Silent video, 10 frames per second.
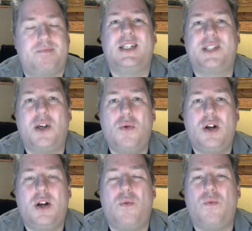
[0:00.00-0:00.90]
So
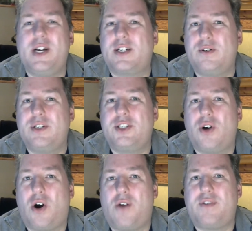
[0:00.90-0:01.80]
we're going
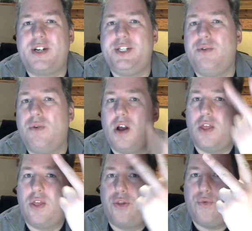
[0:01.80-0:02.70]
to offer you
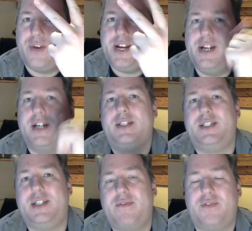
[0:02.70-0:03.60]
three
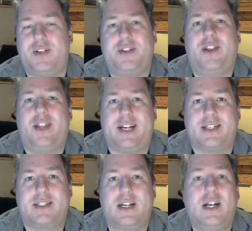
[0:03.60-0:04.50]
different
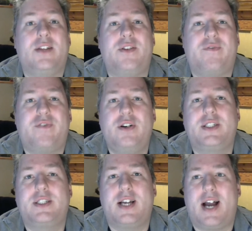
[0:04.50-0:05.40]
things. The
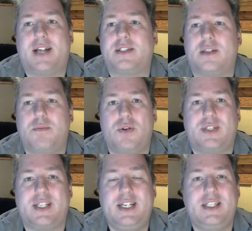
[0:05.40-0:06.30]
first and the
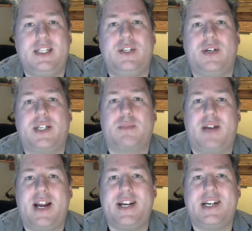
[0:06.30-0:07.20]
most easy to
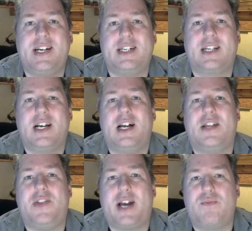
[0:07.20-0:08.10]
explain is
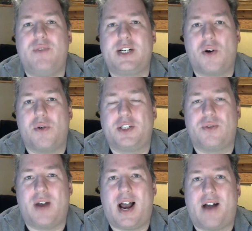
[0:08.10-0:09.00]
that we're going
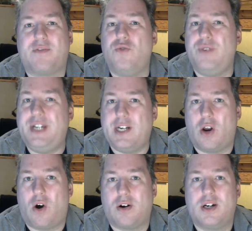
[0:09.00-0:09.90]
to have a
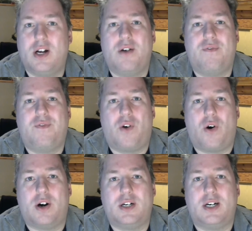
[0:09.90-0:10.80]
read-along
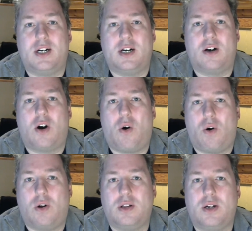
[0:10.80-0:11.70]
for uh,
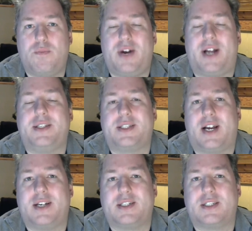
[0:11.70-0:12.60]
all Brandon
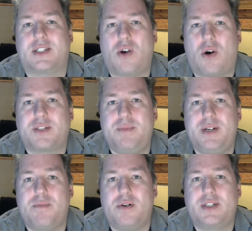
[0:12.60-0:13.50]
Sanderson's
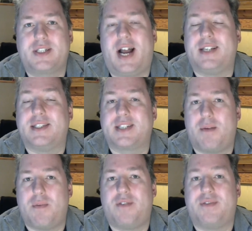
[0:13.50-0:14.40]
Cosmere books and
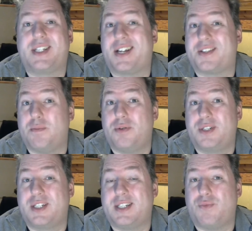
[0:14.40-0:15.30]
some of his other
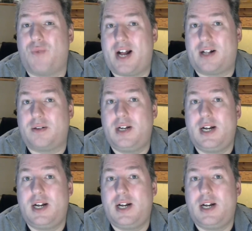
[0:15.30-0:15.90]
books as well